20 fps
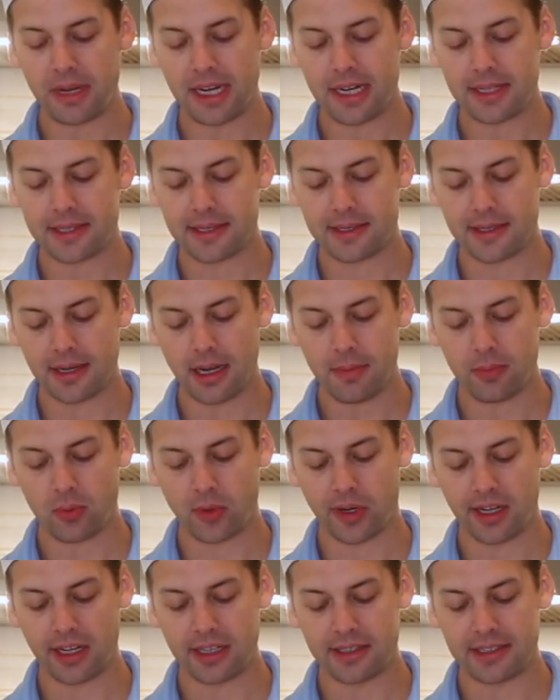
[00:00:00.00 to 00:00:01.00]
minutes is up,
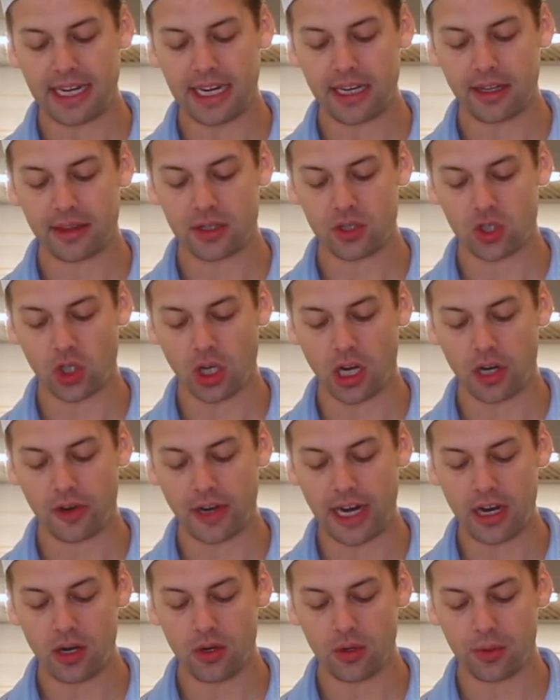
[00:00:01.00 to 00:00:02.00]
we're gonna take the jar
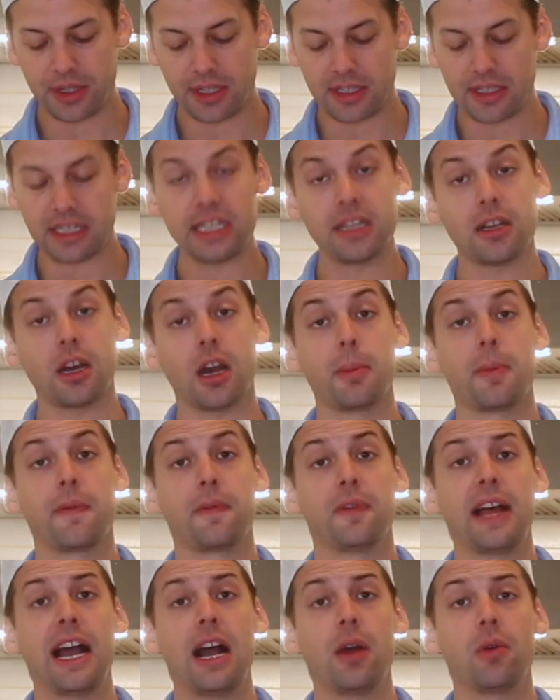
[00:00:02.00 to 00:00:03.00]
out with the decarb
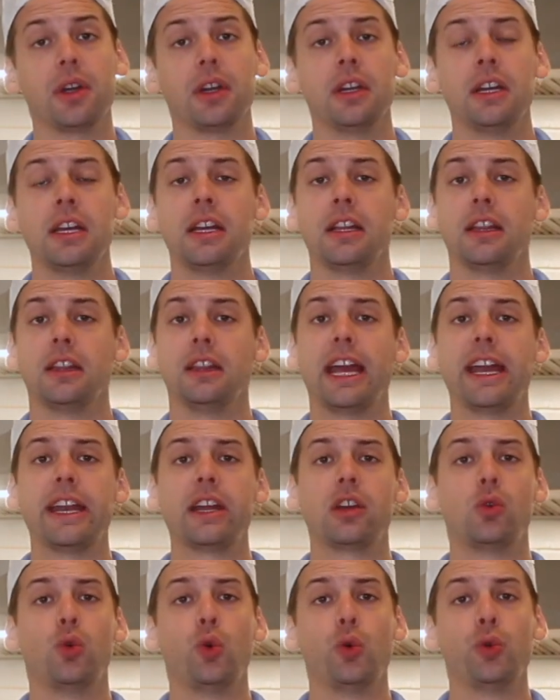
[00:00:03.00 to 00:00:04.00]
flower, let
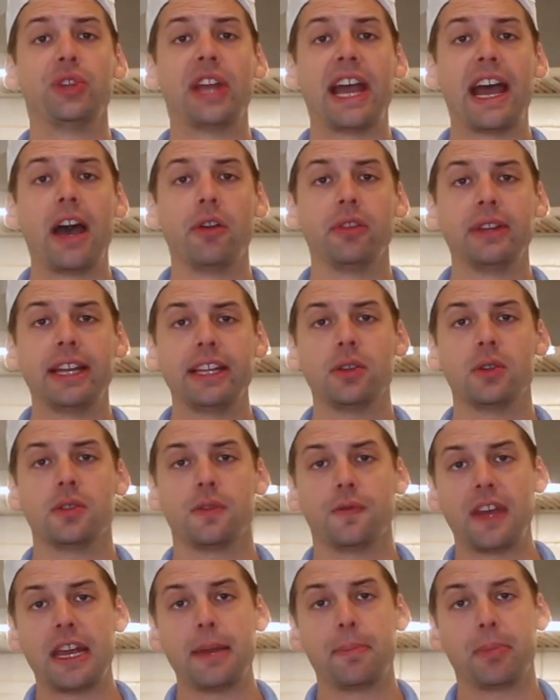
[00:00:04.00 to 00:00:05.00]
it cool down, let those
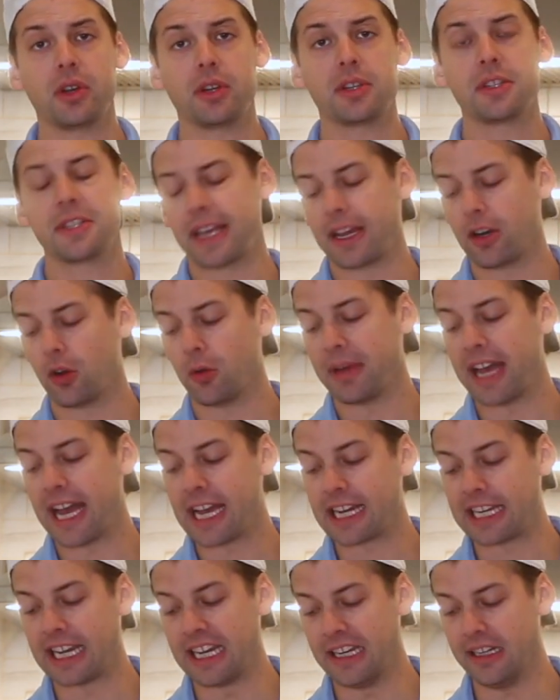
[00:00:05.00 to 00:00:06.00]
vapors settle
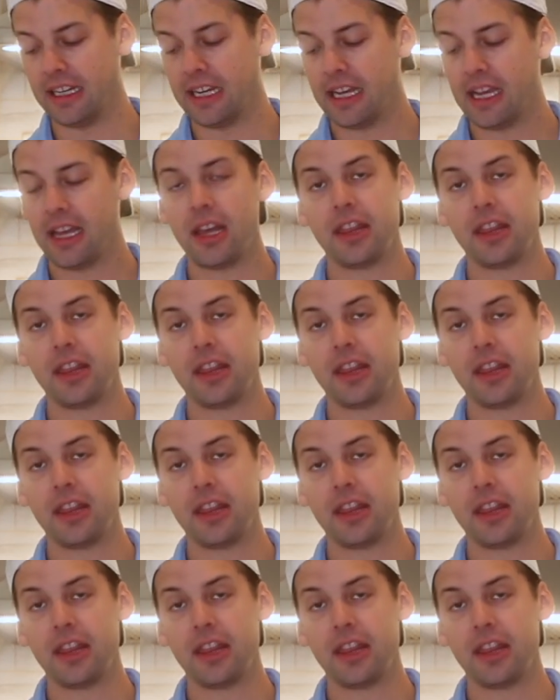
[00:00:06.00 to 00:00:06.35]
back in.